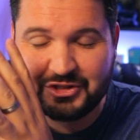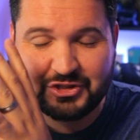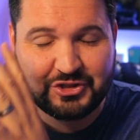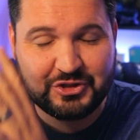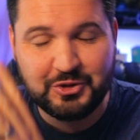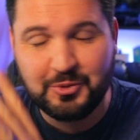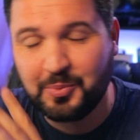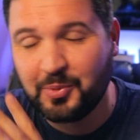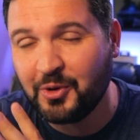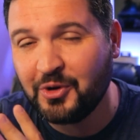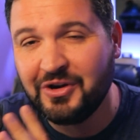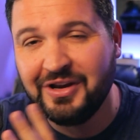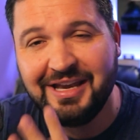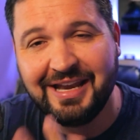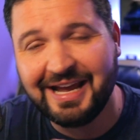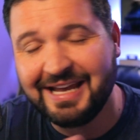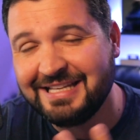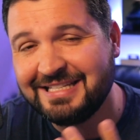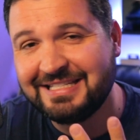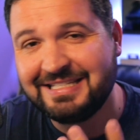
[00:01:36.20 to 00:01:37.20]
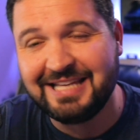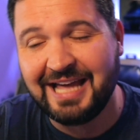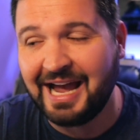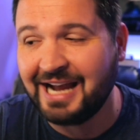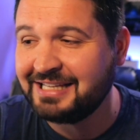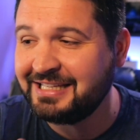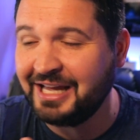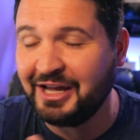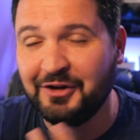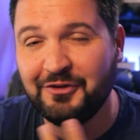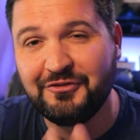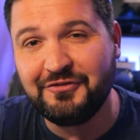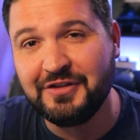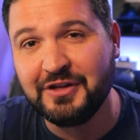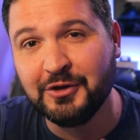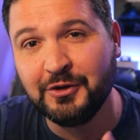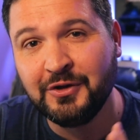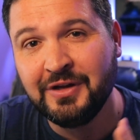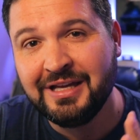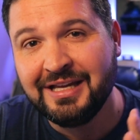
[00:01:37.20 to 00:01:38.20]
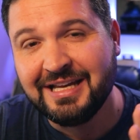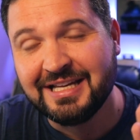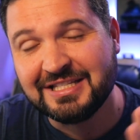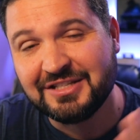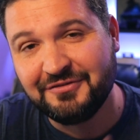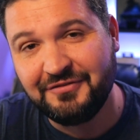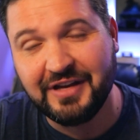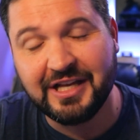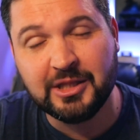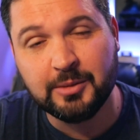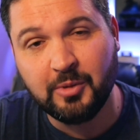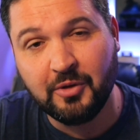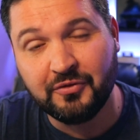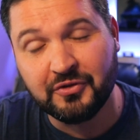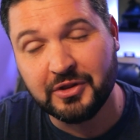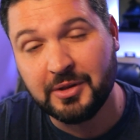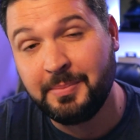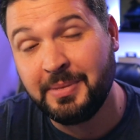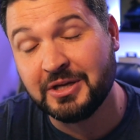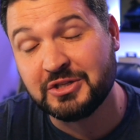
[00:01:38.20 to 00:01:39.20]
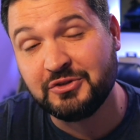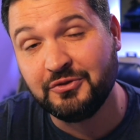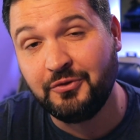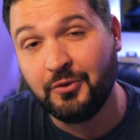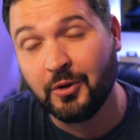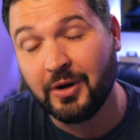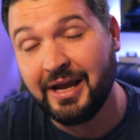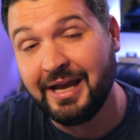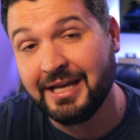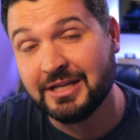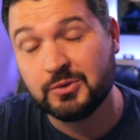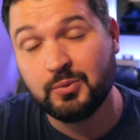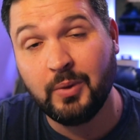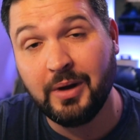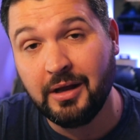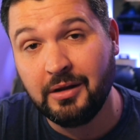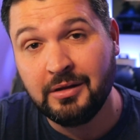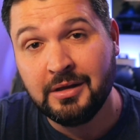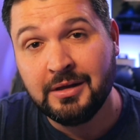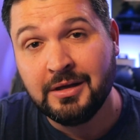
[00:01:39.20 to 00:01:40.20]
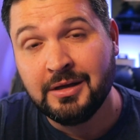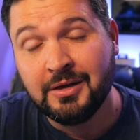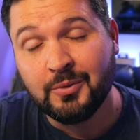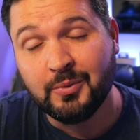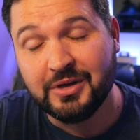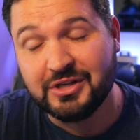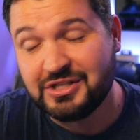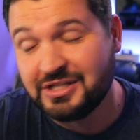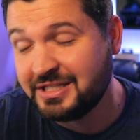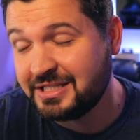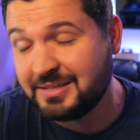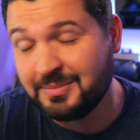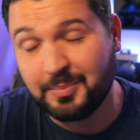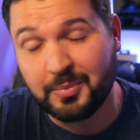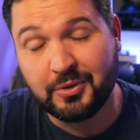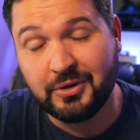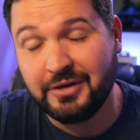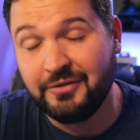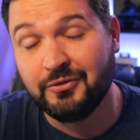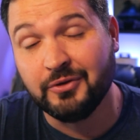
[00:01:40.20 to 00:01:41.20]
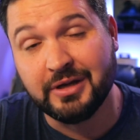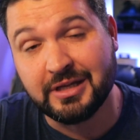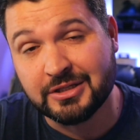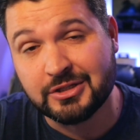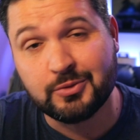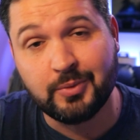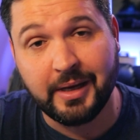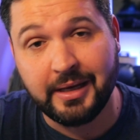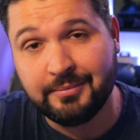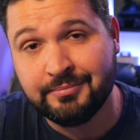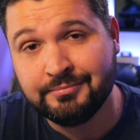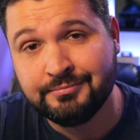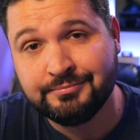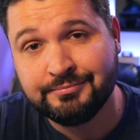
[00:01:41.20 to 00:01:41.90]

super nice tactile feel is available for the Pixel 4a as well, which is pretty freaking sweet.